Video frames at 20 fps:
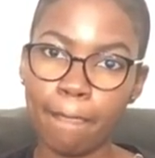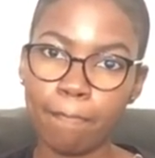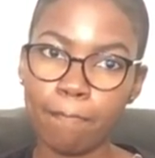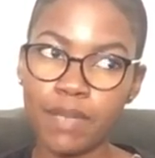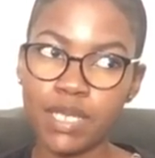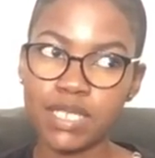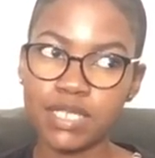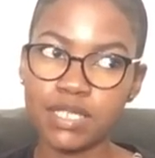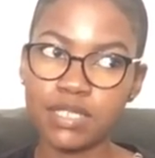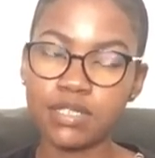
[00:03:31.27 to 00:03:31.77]

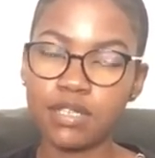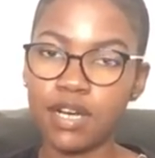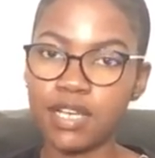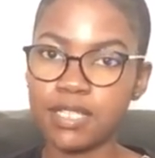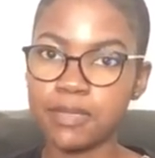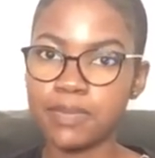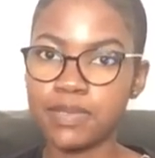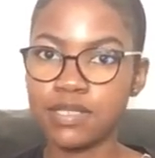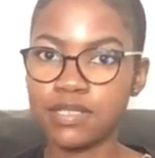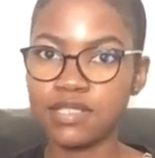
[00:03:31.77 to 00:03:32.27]
mental
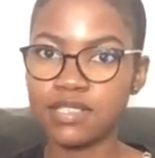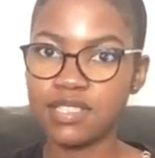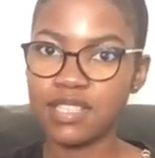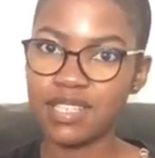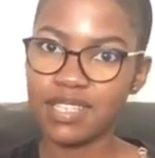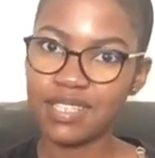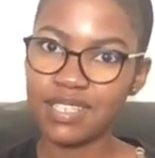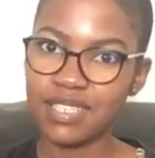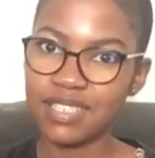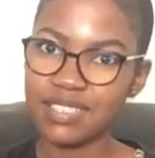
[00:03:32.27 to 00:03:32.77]
hospitals
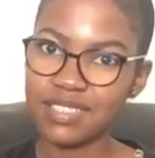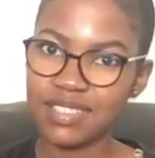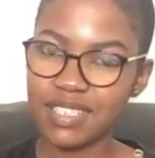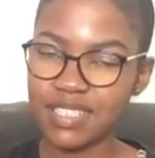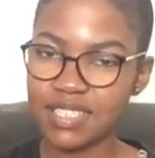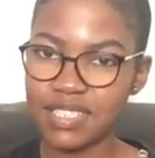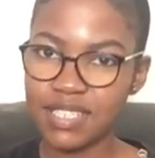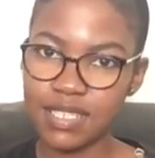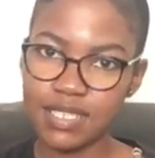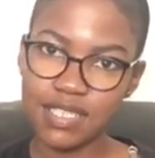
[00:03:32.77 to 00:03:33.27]
in the
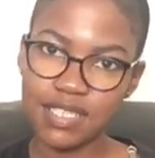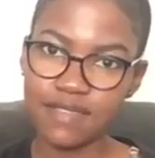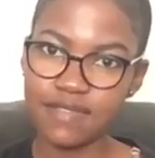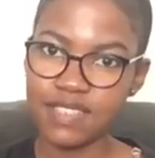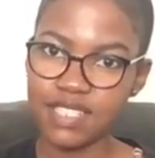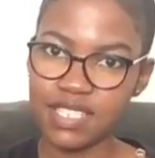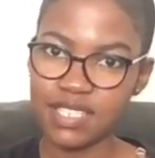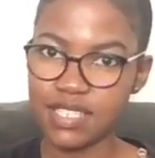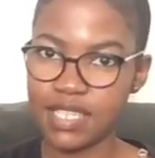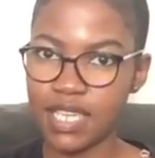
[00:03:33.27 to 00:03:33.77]
60s,
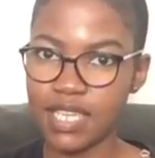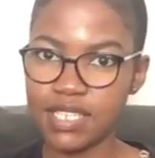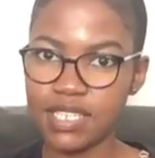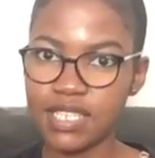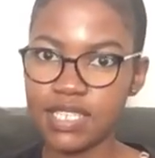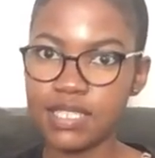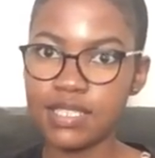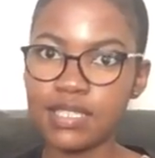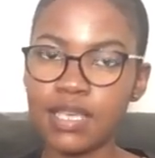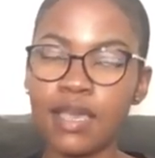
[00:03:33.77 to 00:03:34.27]
70s,
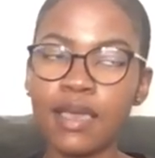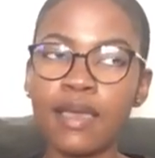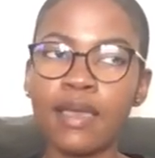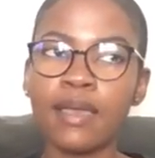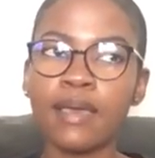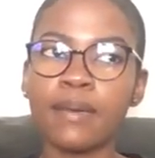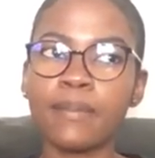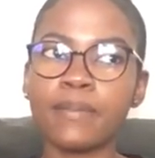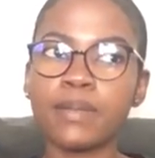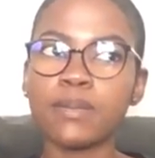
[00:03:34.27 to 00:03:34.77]
80s,
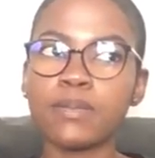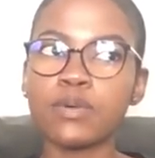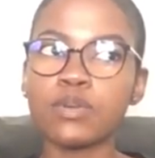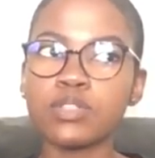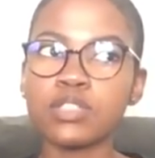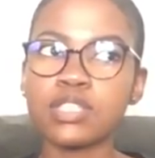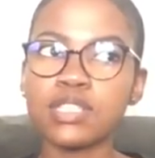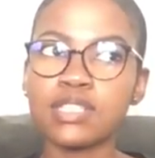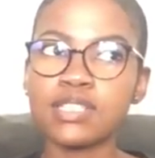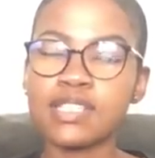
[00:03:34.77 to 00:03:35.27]
but
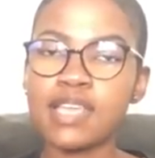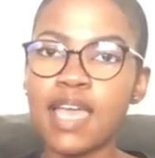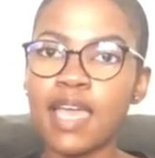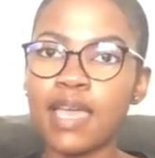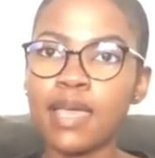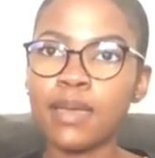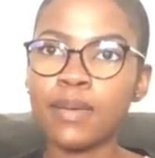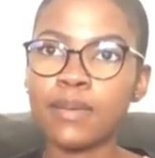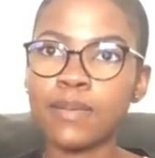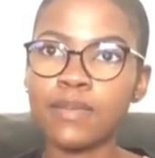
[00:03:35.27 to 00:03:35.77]
most of the
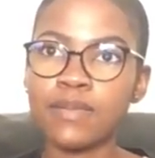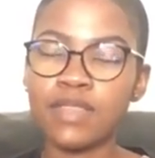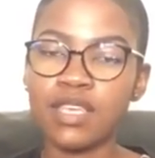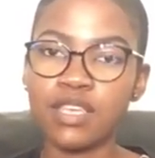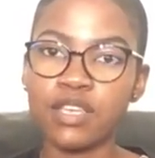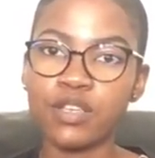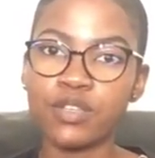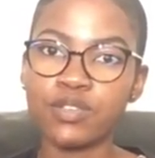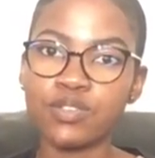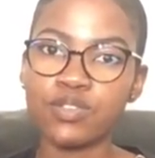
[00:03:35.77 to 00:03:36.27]
time they
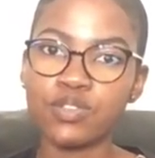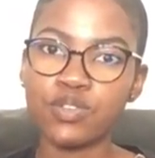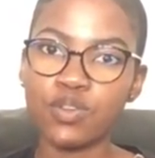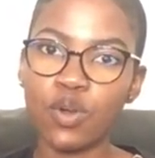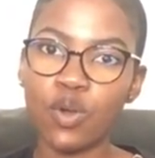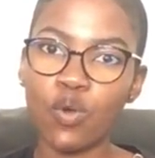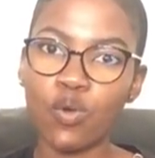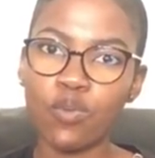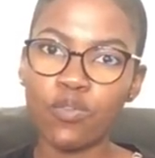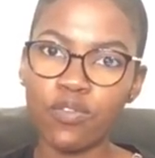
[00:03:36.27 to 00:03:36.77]
used to
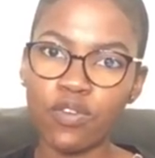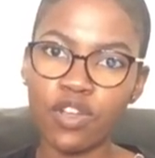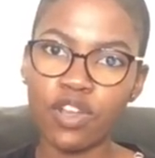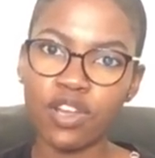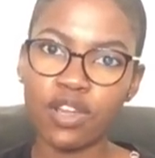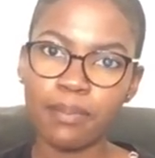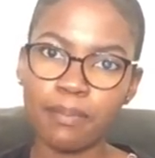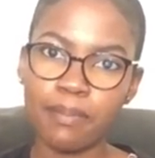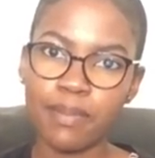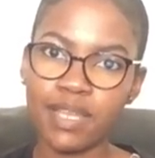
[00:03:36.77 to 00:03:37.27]

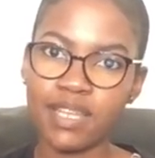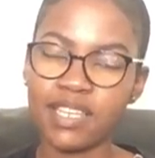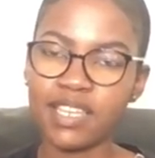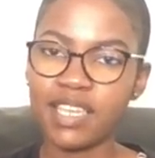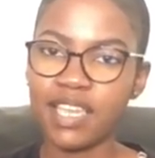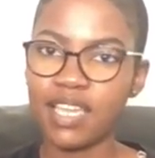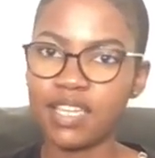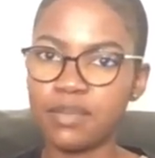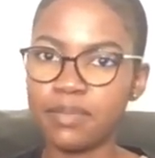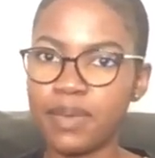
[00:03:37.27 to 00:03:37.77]
over
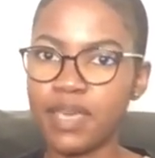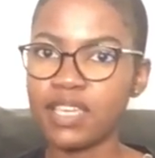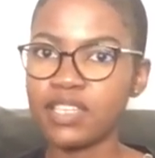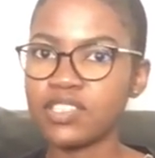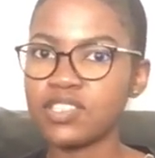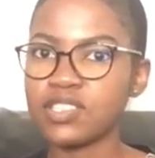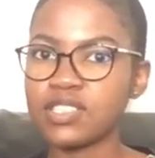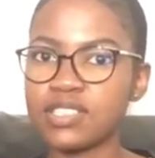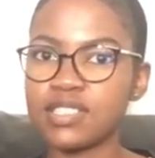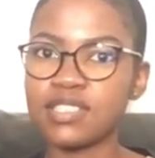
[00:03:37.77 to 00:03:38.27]
medicate
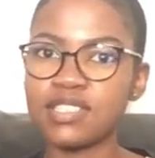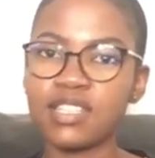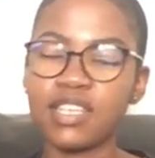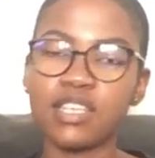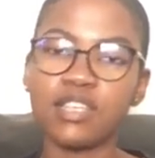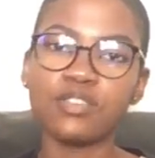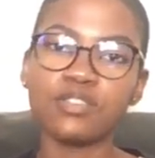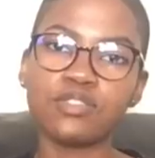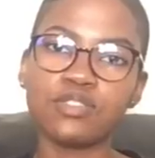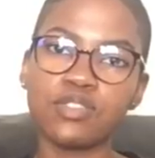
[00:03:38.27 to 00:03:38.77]
patients, they
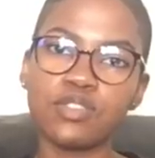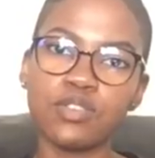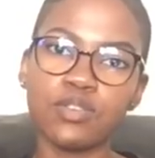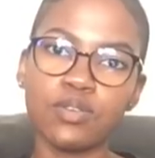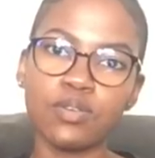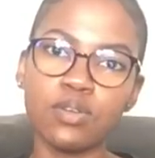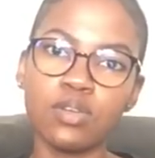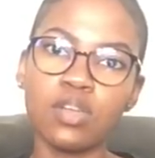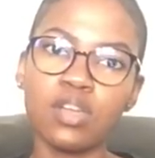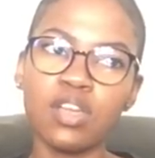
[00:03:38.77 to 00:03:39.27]
used
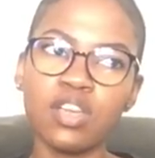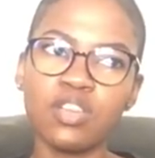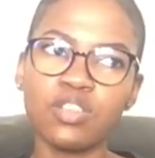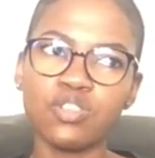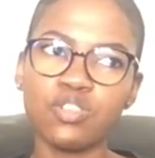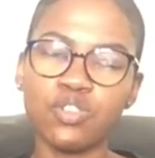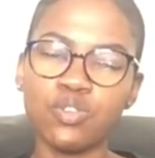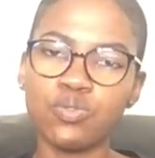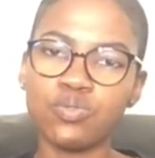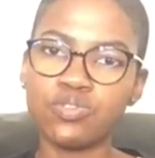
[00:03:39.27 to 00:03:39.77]
to
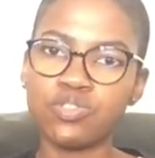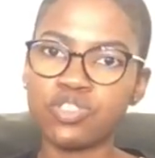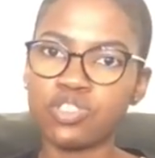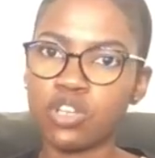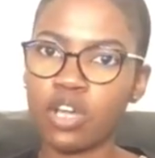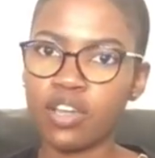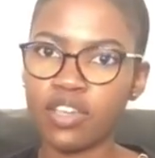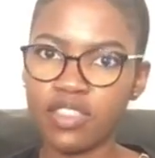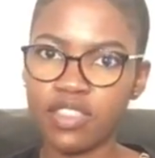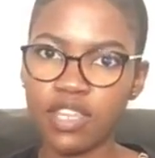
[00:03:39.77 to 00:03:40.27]
use
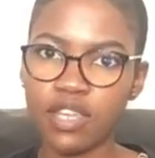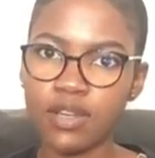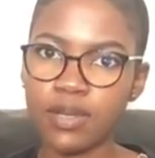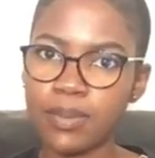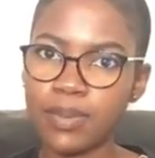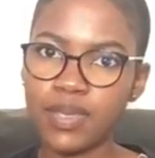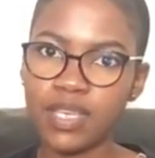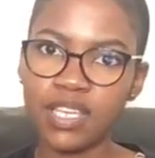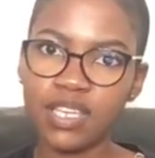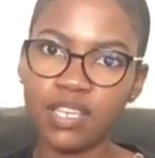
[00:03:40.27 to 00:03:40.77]
shock
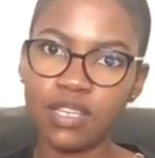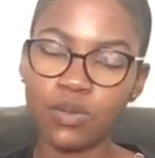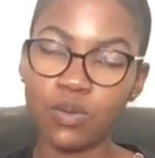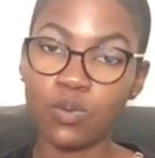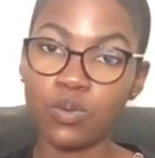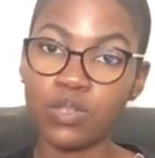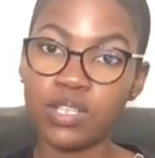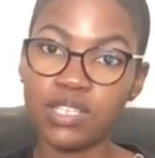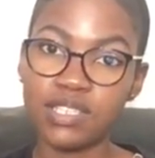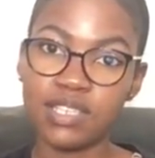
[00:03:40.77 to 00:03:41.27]
therapy and
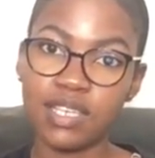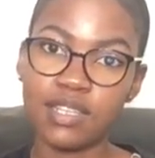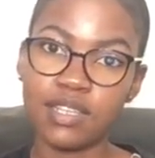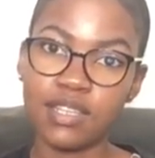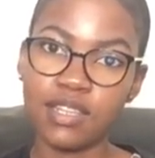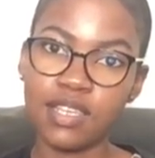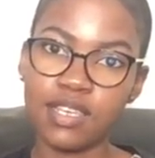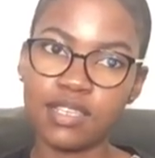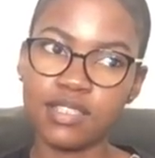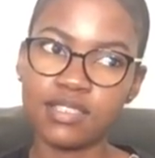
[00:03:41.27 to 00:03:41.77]
all these
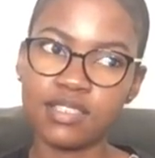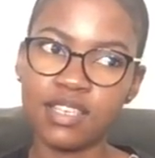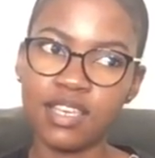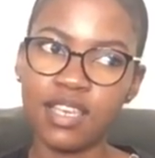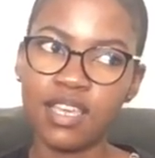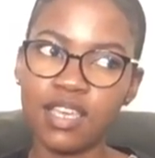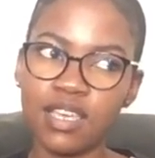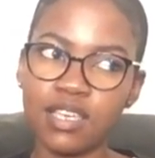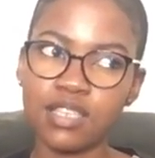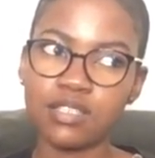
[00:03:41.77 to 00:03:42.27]
other things.
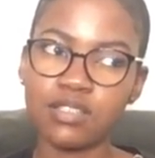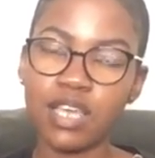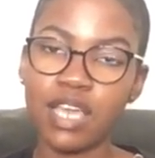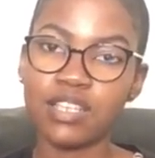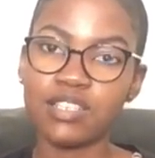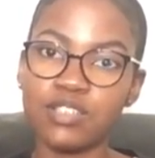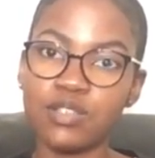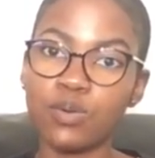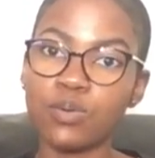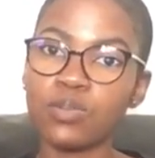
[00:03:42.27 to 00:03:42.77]
And so
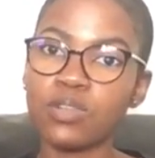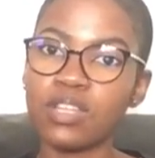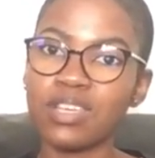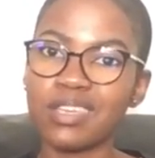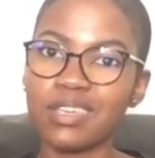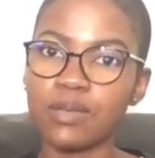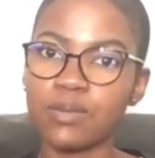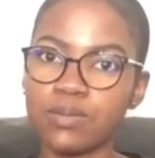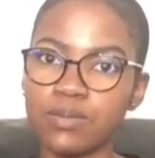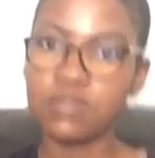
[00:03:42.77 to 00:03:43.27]
I don't
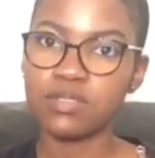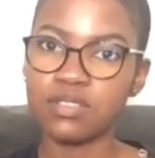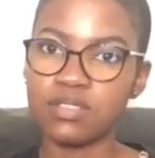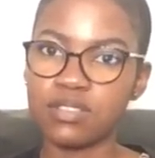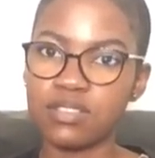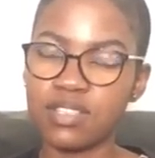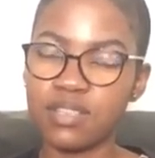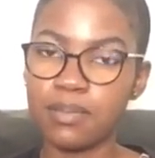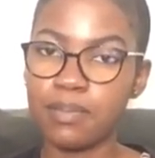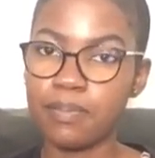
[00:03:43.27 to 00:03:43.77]
think it
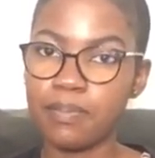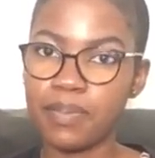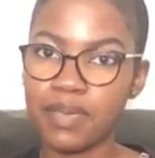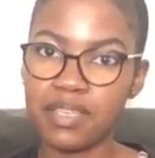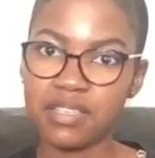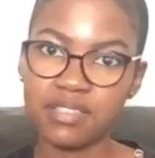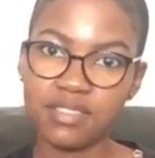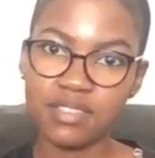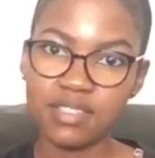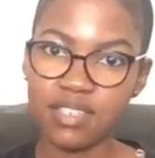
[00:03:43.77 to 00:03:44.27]
was the
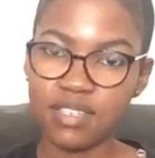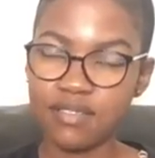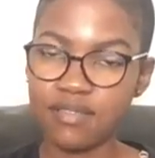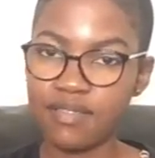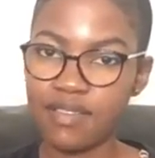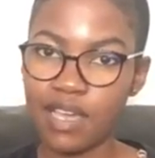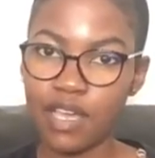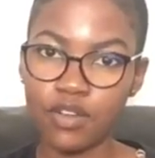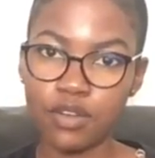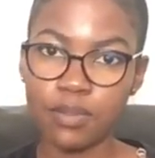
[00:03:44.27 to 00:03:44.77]
best
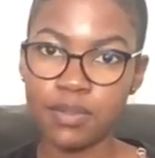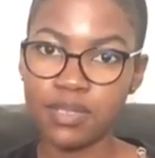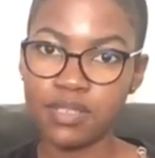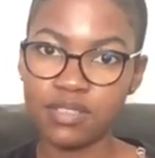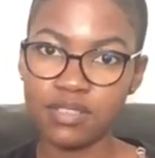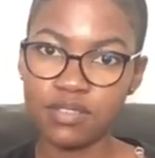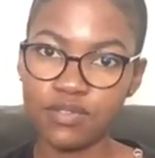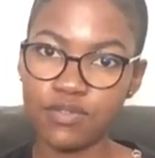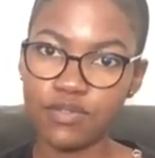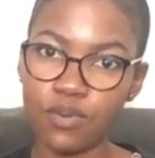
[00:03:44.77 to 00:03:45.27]

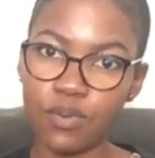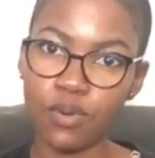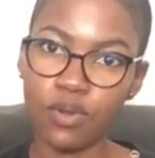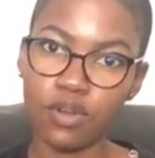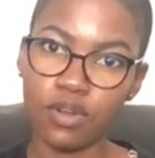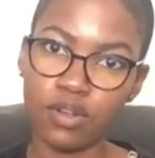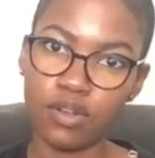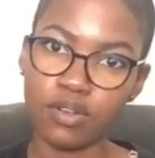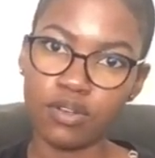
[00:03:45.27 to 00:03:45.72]
environment for